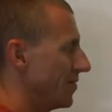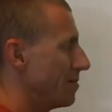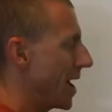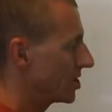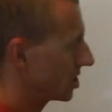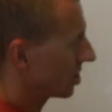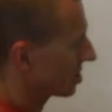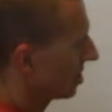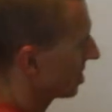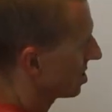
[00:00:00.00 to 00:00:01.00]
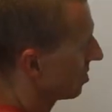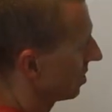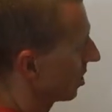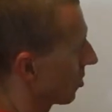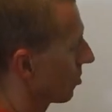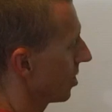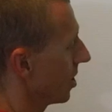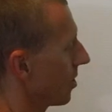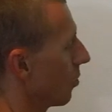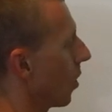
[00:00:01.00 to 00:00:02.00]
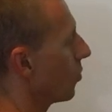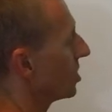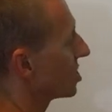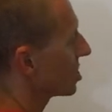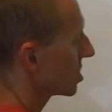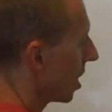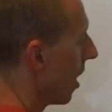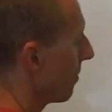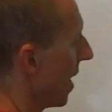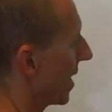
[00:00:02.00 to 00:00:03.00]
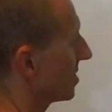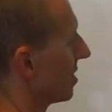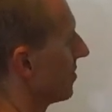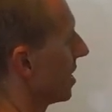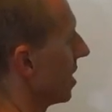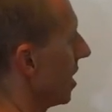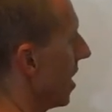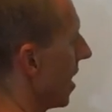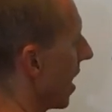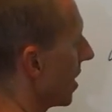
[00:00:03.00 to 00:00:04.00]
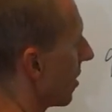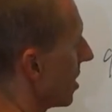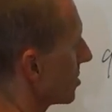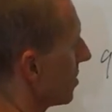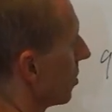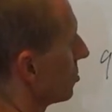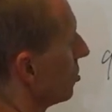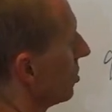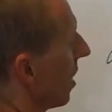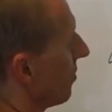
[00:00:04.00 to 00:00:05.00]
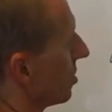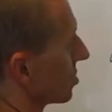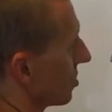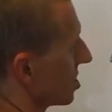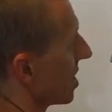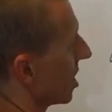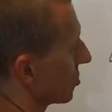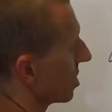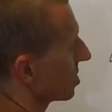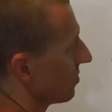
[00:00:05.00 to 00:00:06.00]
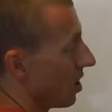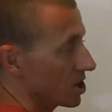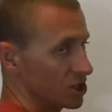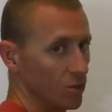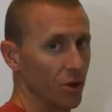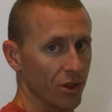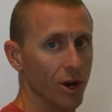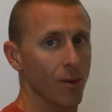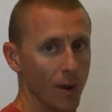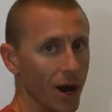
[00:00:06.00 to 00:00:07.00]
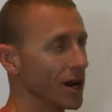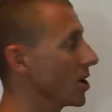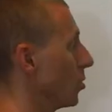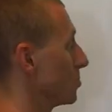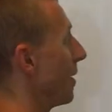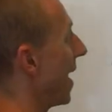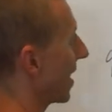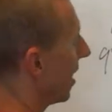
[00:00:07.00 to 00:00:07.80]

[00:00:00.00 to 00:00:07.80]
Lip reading: the magic doesn't necessarily occur here. When we stop activity and our SpO2 levels, or the saturation of oxygen within our body, goes back